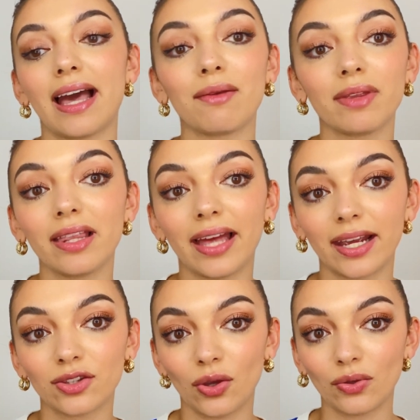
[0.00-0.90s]
I really
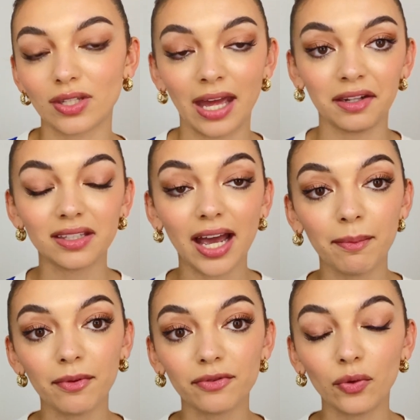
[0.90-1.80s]
like those kind of
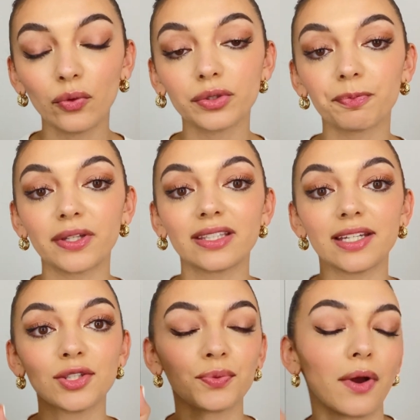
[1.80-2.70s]
type of oud. But
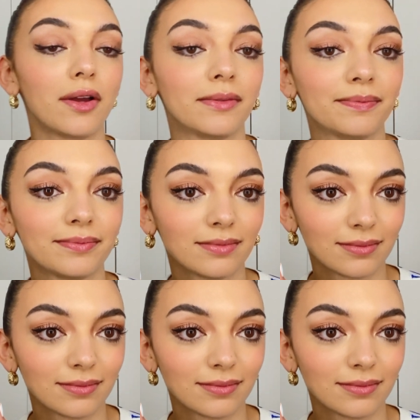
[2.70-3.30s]
this one,